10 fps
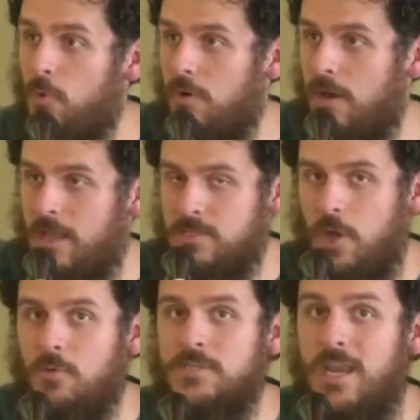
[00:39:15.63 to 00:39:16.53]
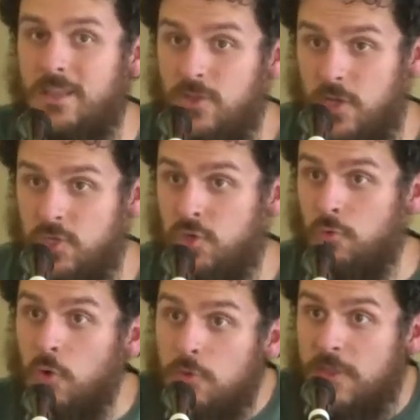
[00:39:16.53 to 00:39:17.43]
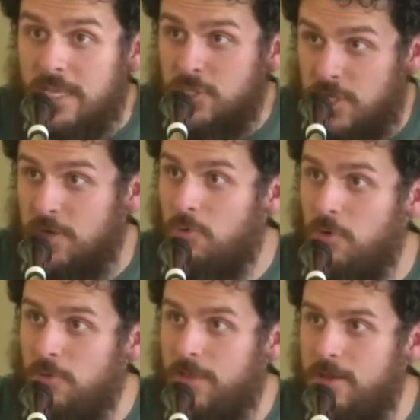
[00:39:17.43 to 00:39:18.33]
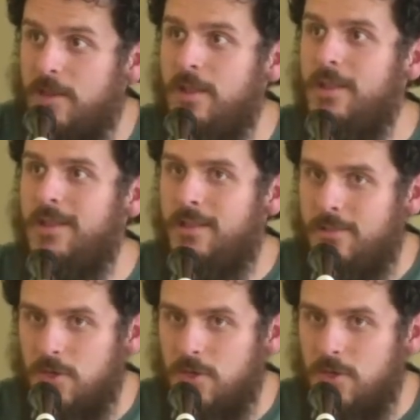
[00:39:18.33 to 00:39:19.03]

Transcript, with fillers: or as y'all were saying, the truth in general, that mm-hmm.